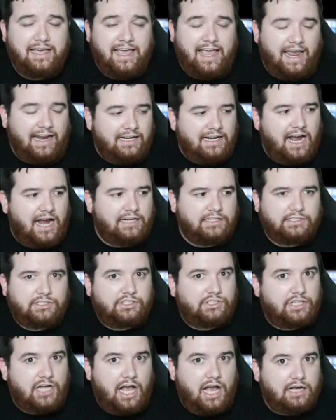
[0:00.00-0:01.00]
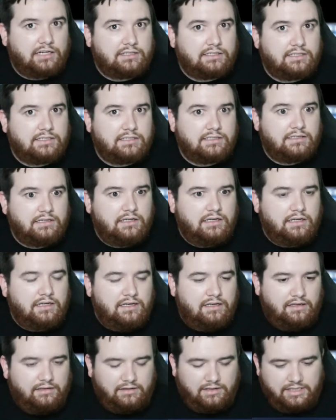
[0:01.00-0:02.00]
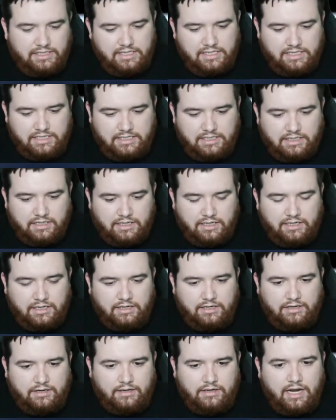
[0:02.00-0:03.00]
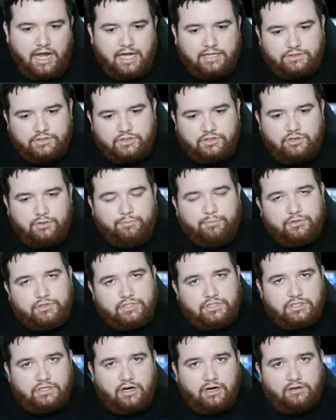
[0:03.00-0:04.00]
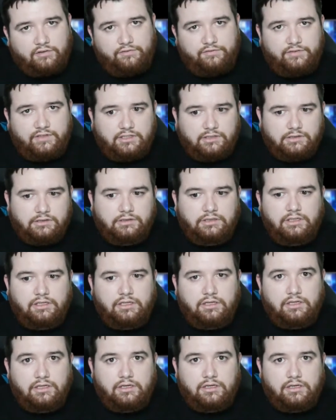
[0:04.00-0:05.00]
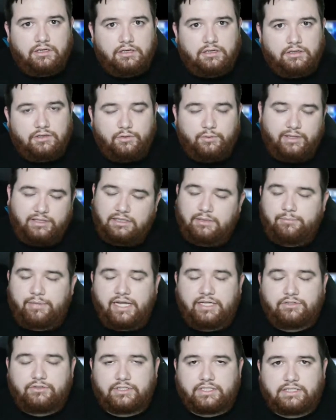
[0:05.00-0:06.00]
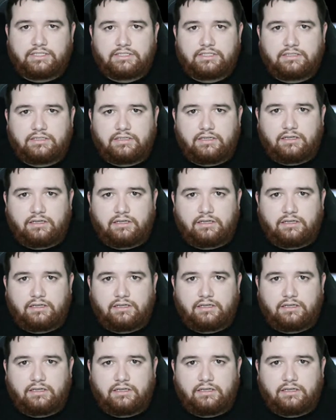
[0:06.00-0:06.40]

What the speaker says: and kind of shocks the not superstar-filled New England Patriots.